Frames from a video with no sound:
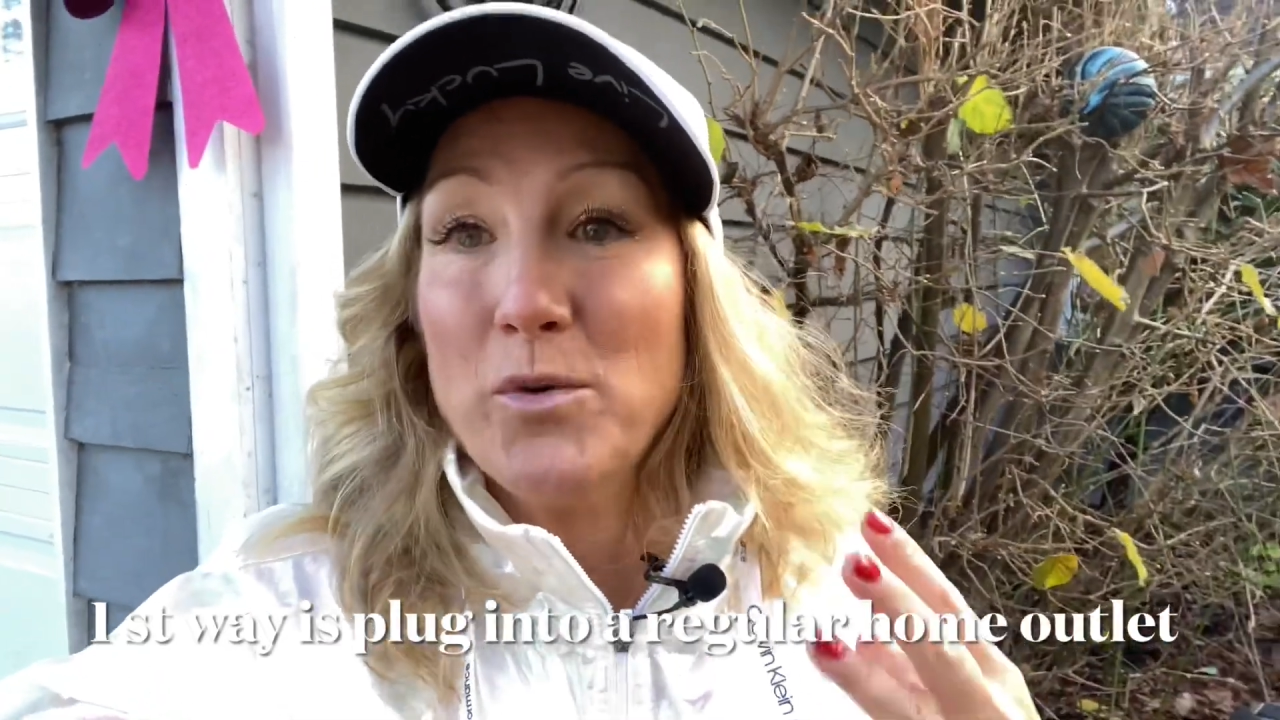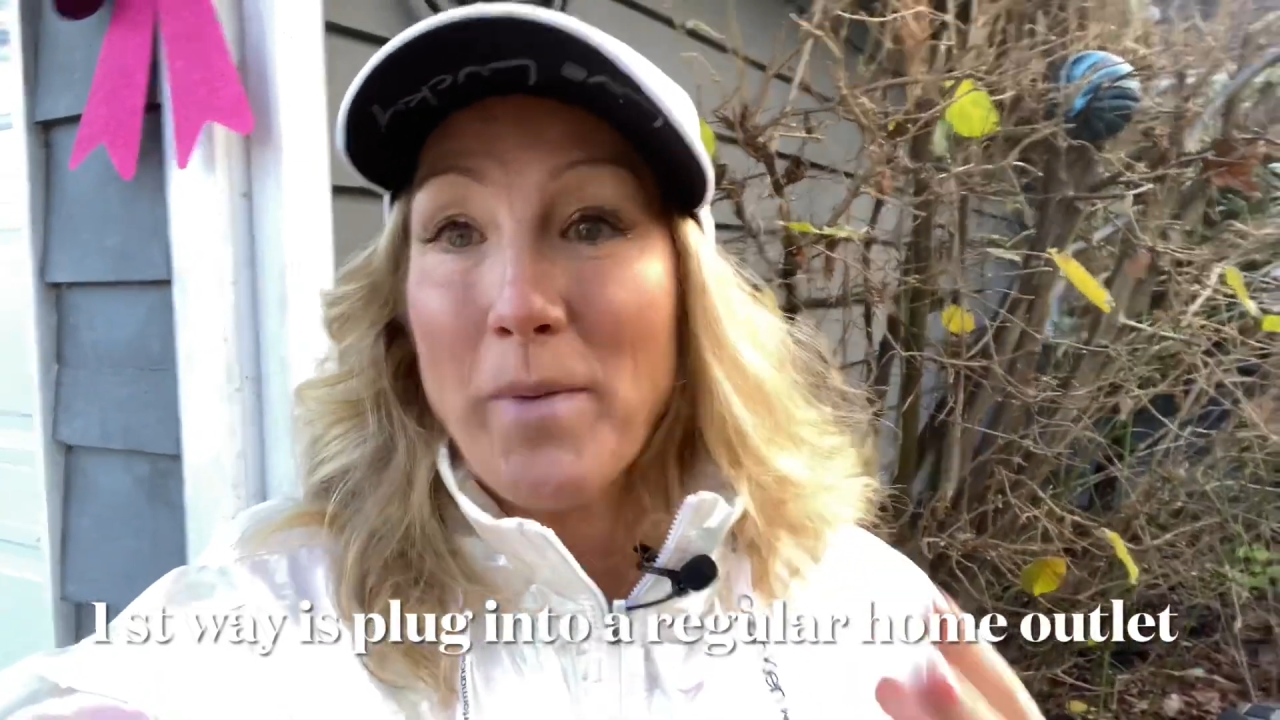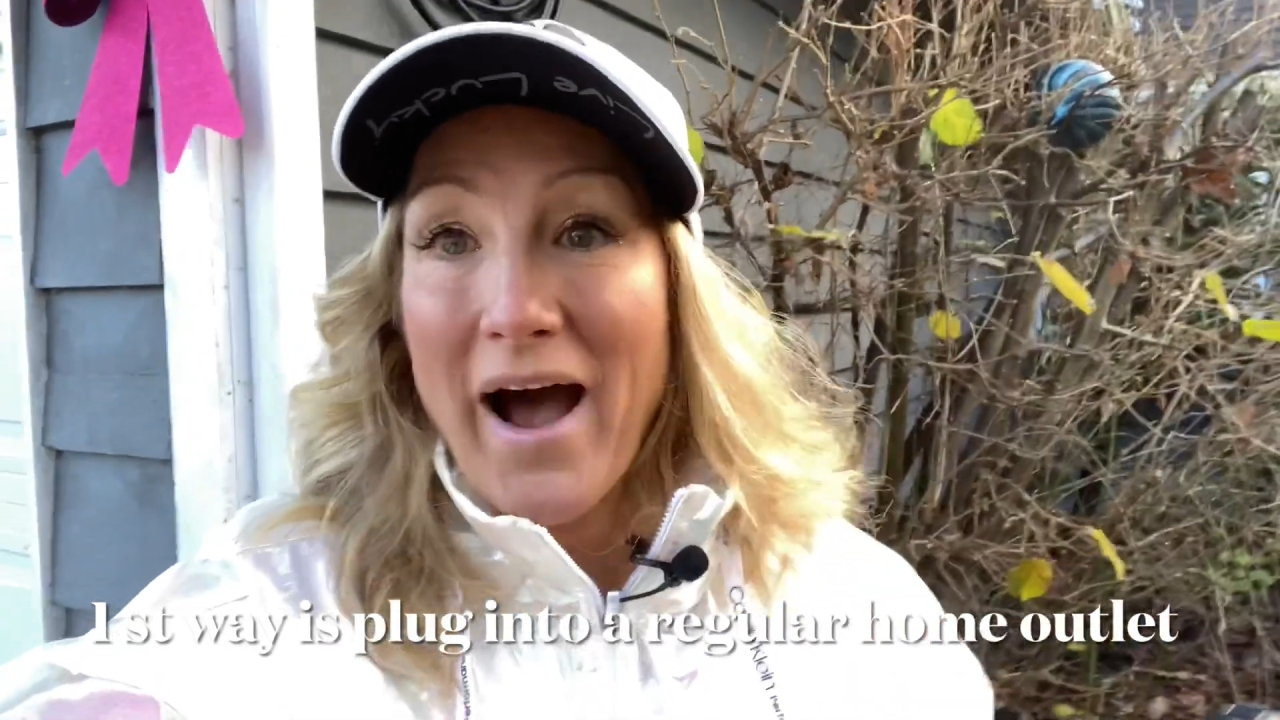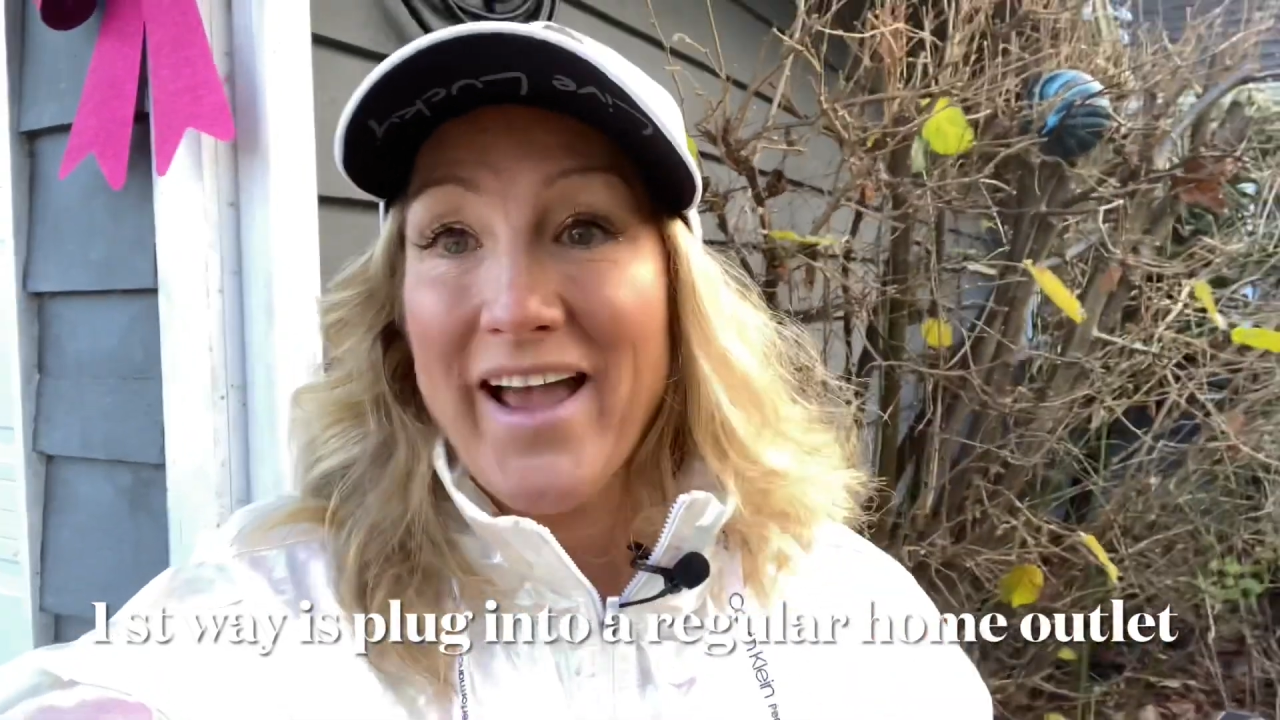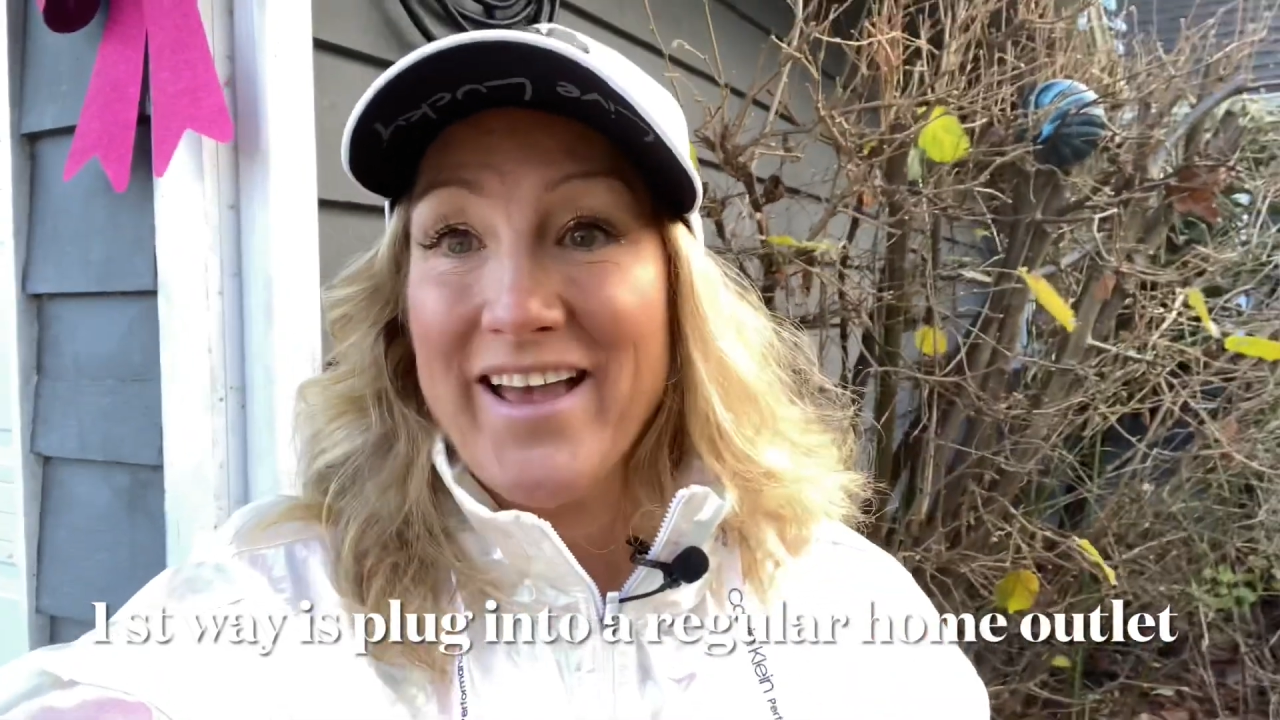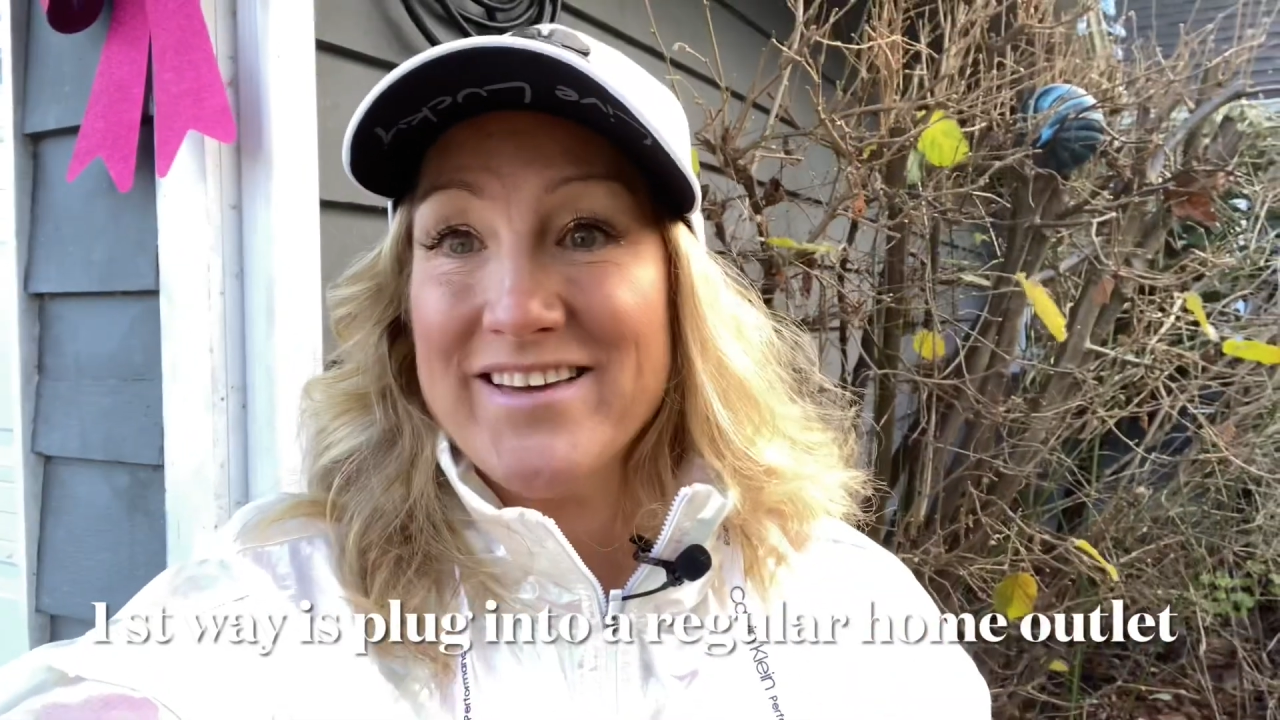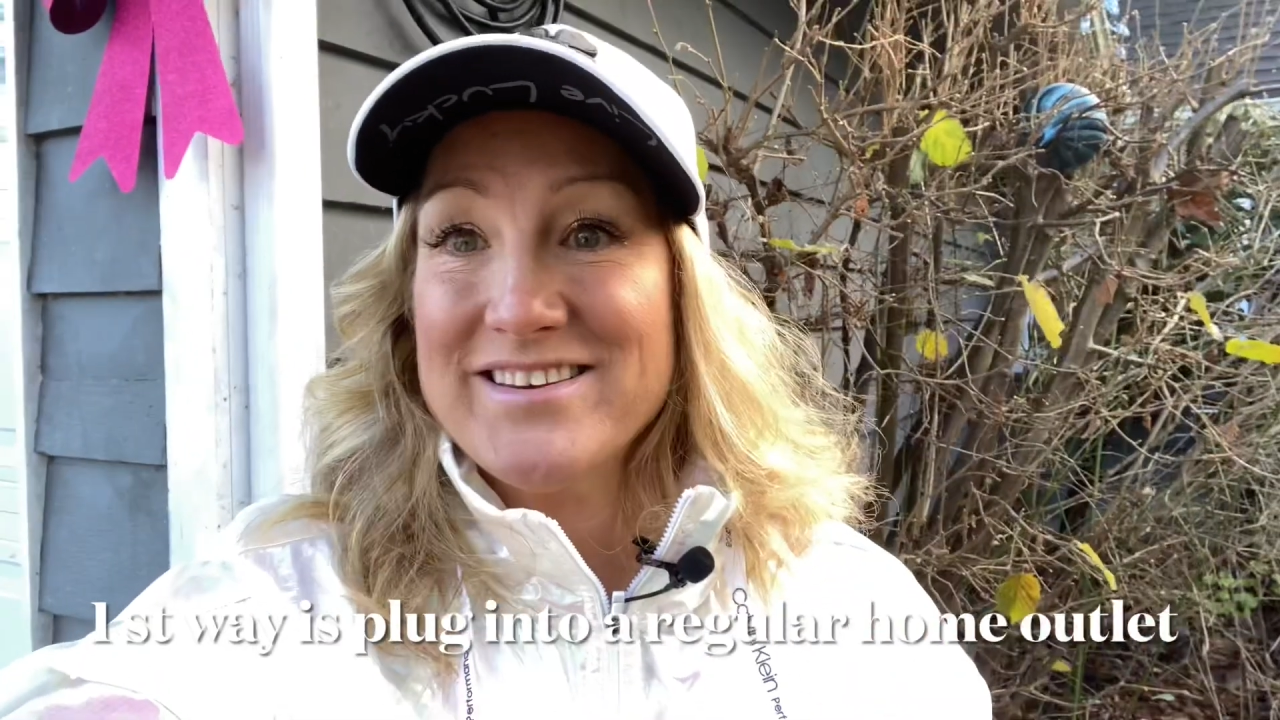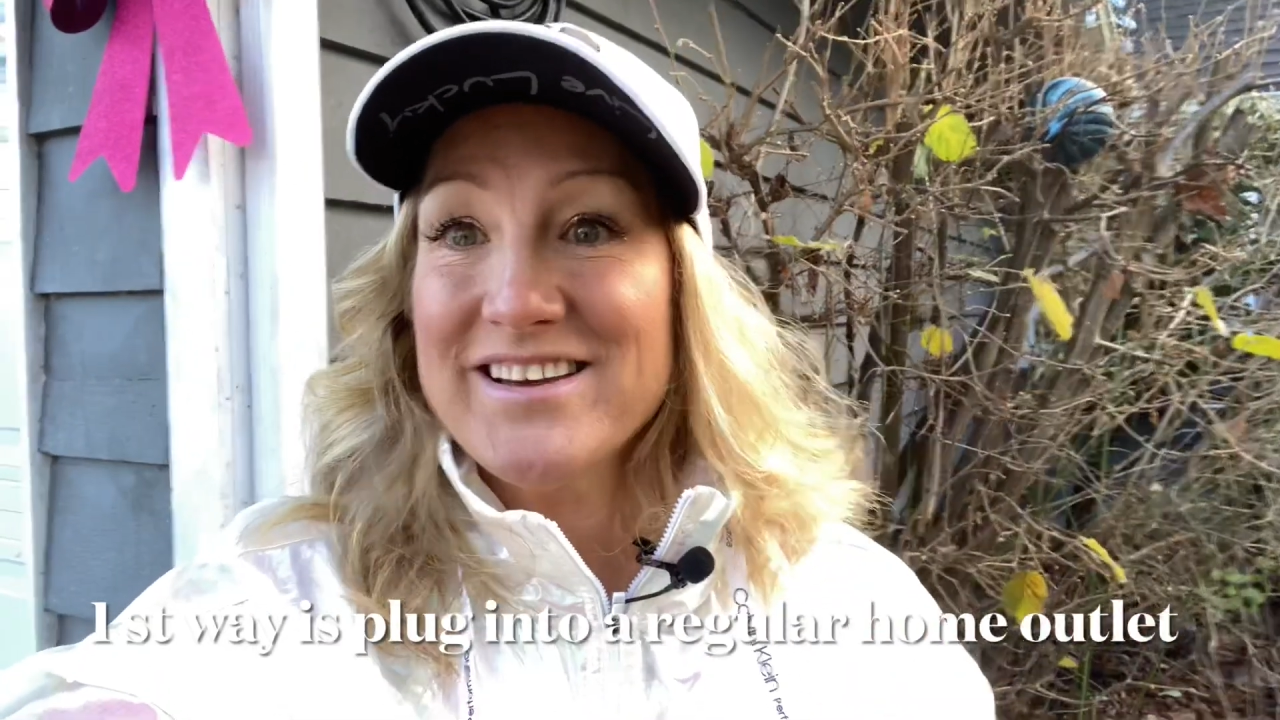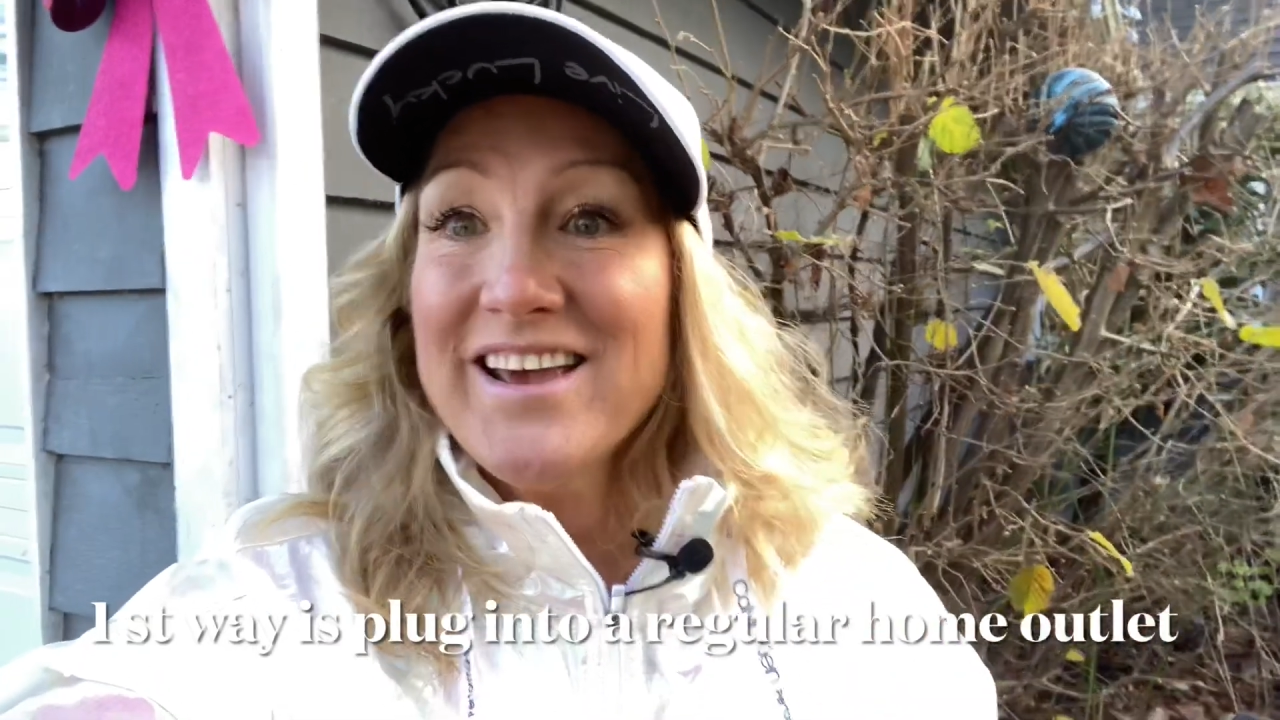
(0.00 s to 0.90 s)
buy it,